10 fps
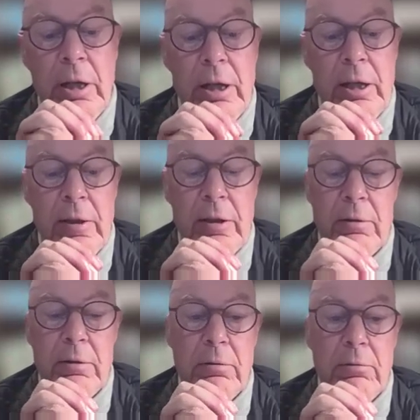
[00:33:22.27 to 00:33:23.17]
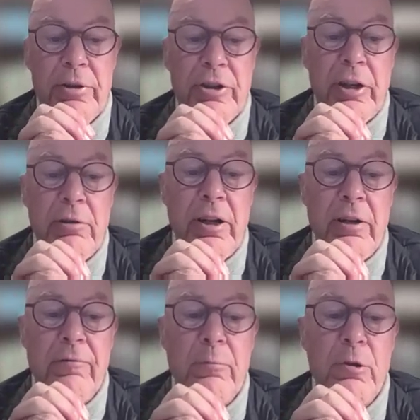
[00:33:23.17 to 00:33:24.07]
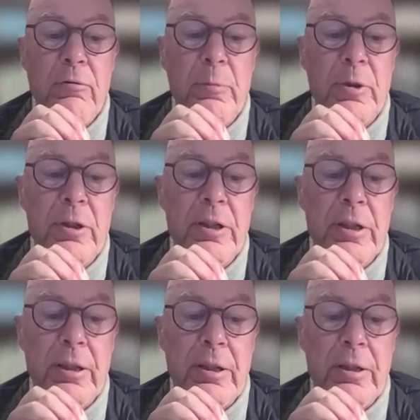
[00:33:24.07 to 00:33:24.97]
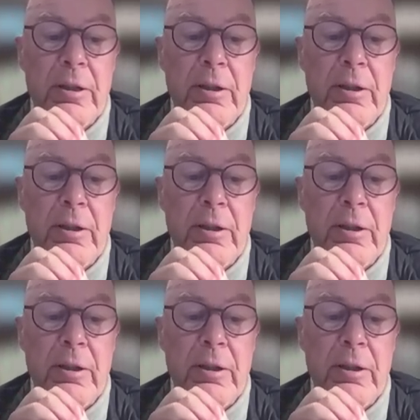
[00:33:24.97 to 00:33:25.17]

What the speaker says: in the regenerative movement, and